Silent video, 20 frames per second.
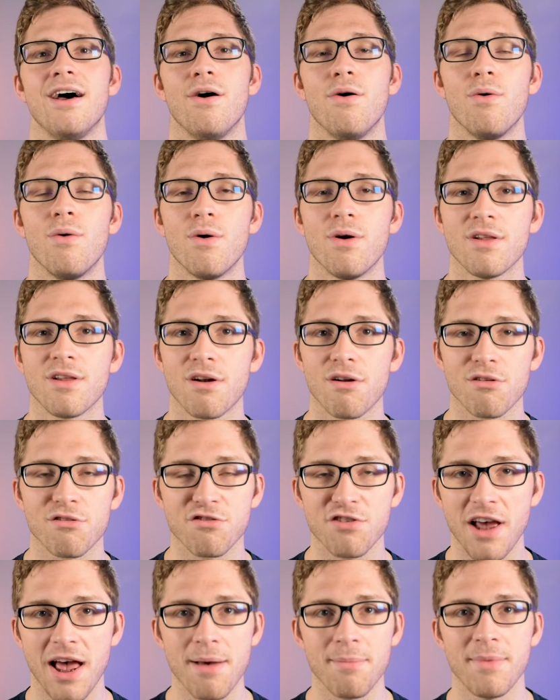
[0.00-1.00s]
or little
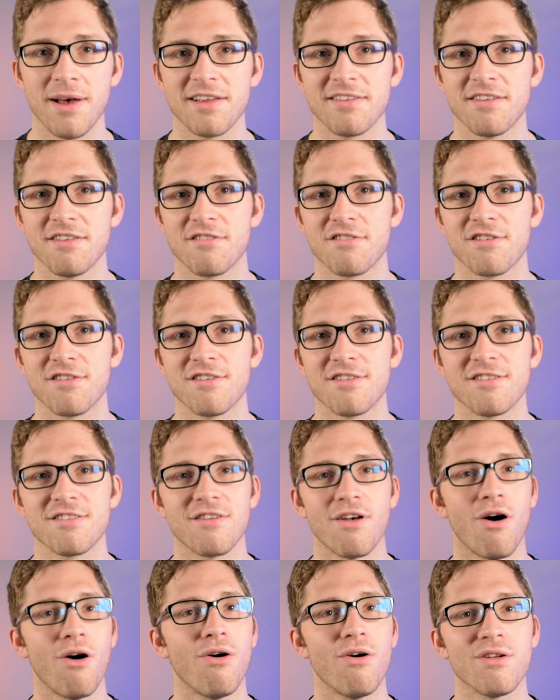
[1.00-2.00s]
chat
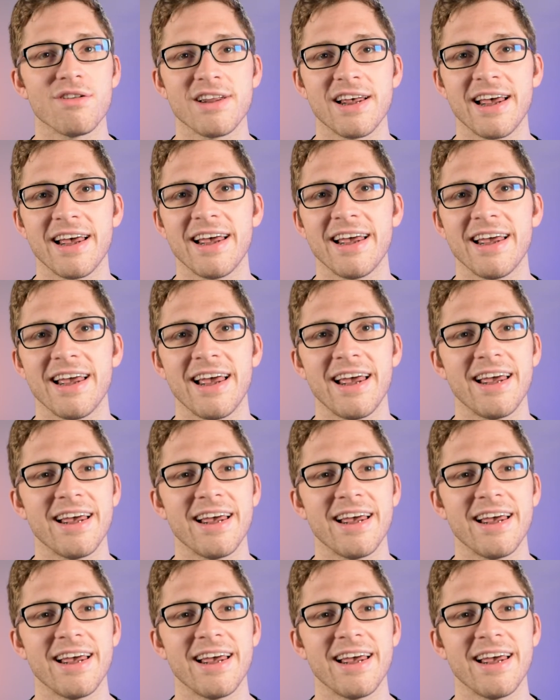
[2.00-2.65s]
messages all day.